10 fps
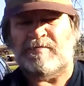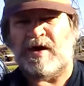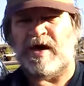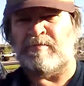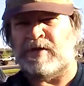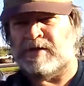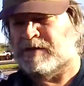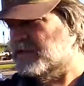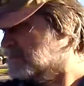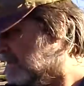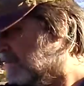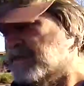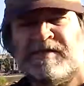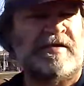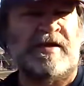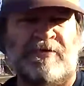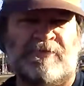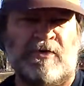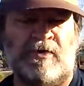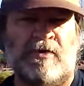Behind me is the
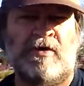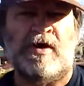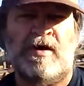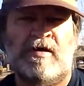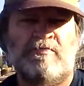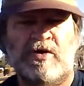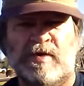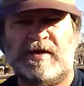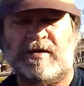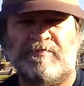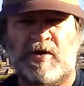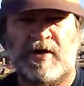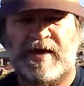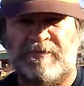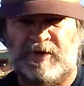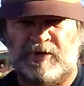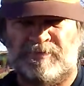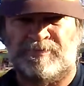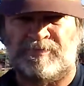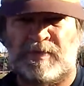1994 Buick Park Avenue,
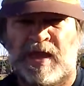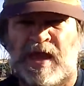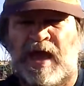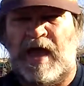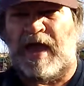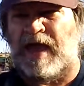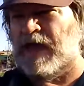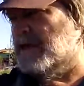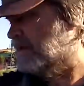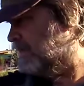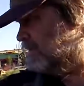and it